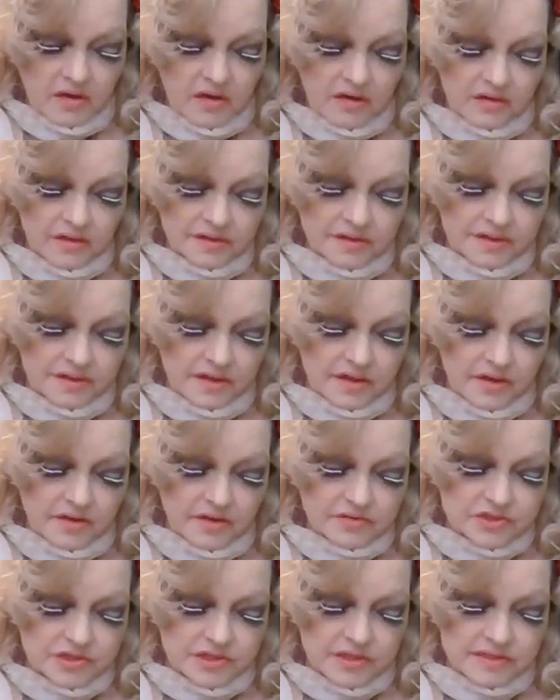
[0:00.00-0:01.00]
All in the
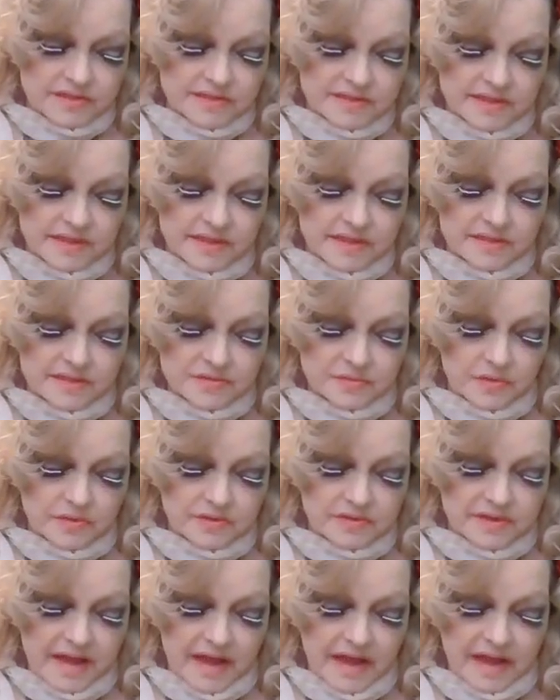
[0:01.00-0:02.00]
ocean and seas
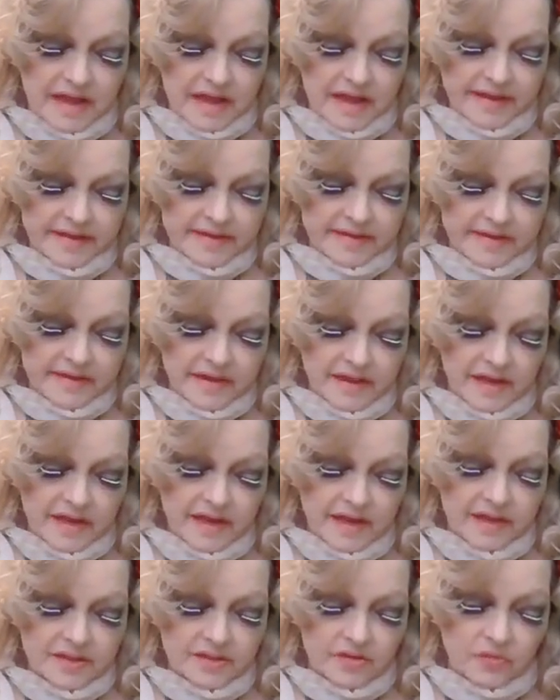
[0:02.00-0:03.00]
will die,
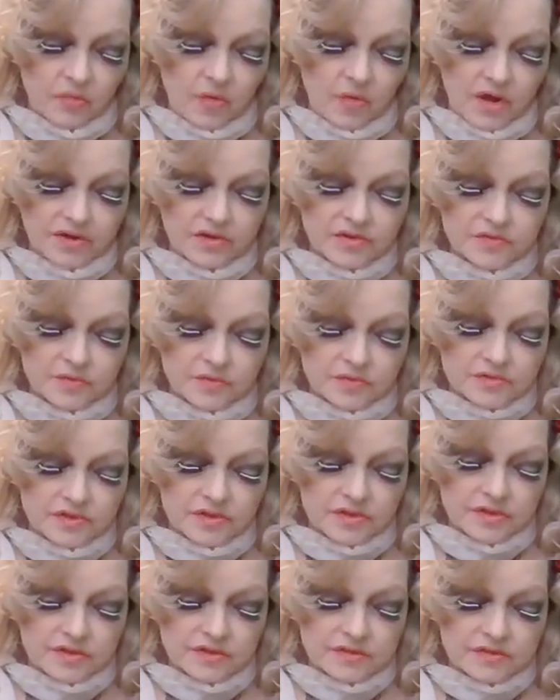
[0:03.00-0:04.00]
and the waters will
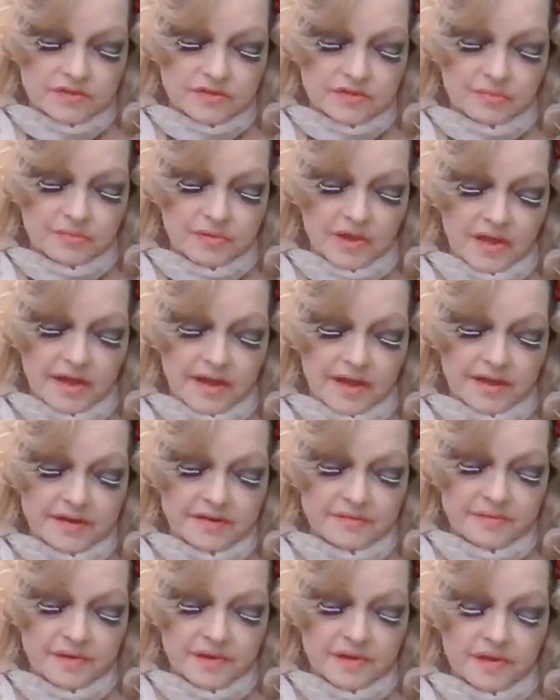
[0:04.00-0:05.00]
turn to
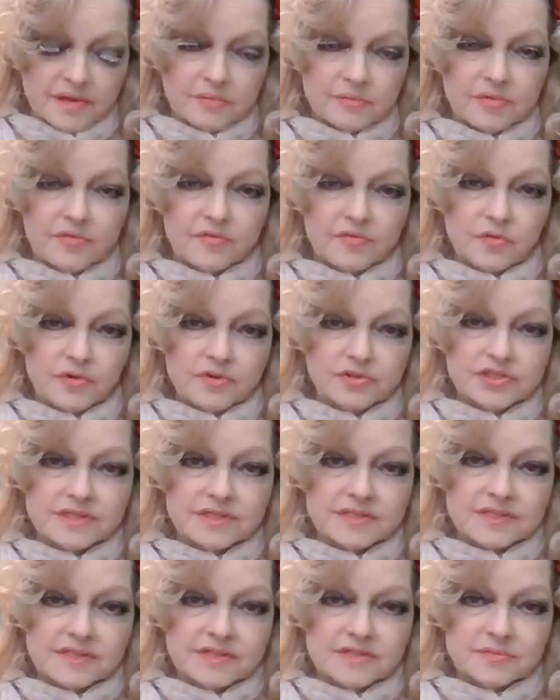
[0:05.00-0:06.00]
blood before
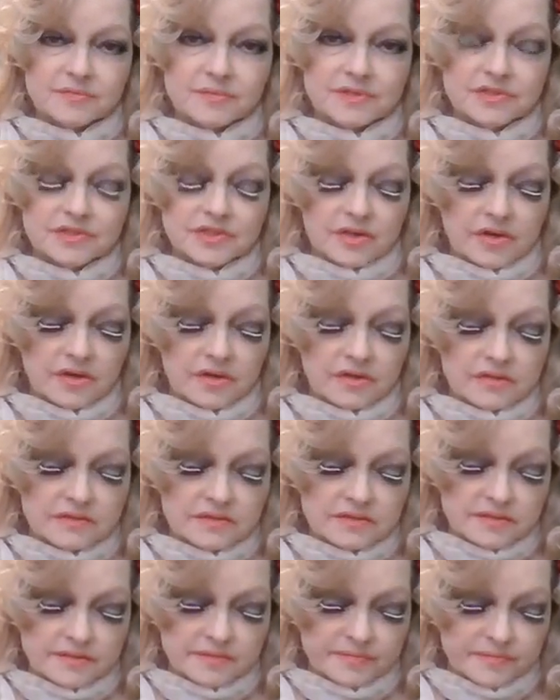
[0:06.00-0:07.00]
Jesus
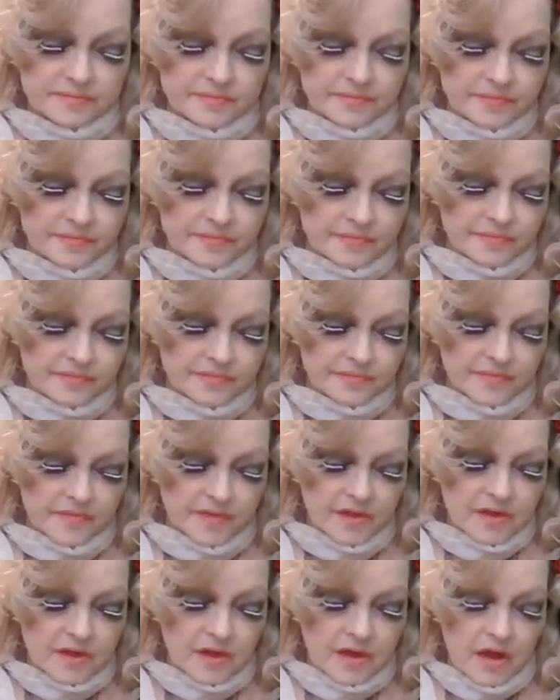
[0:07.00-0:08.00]
returns.
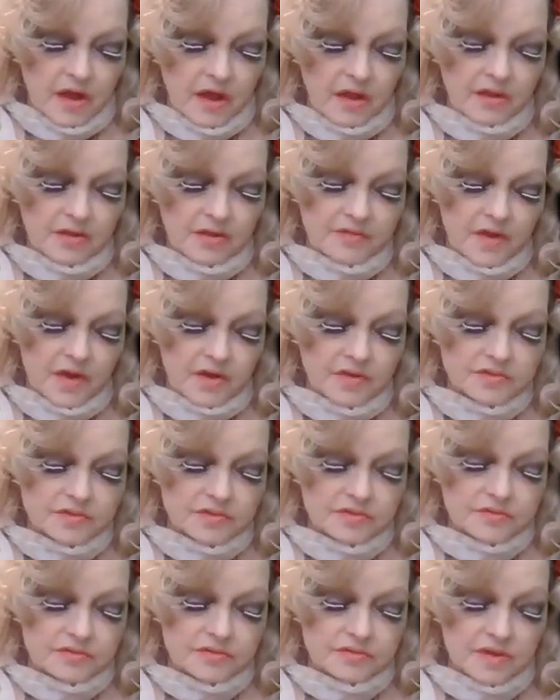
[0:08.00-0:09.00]
All of
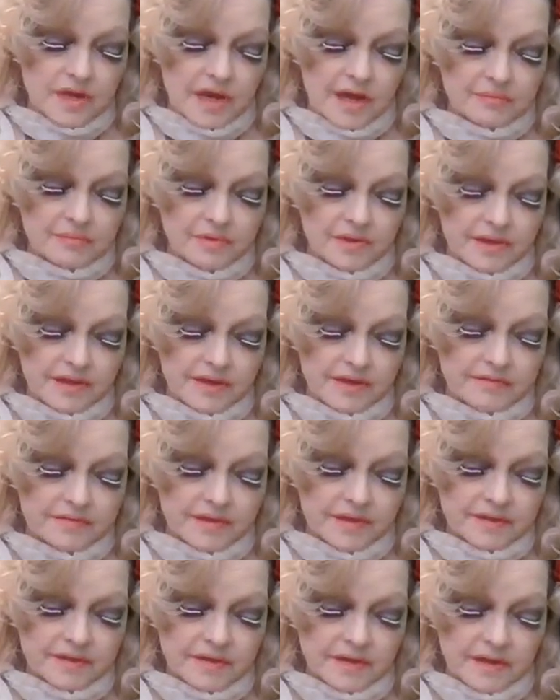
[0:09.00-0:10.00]
those who do not
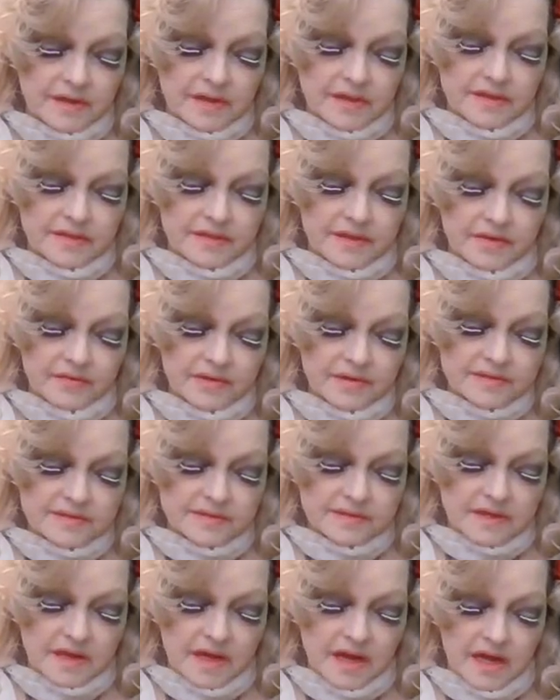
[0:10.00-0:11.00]
believe that there
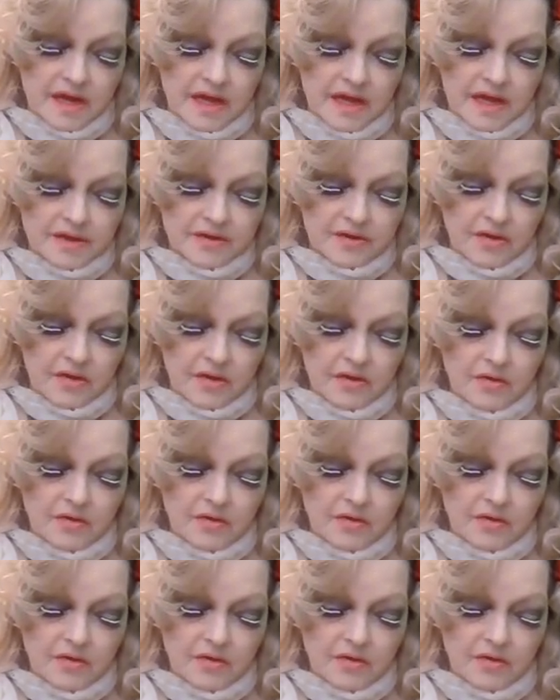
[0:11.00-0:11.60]
is a God,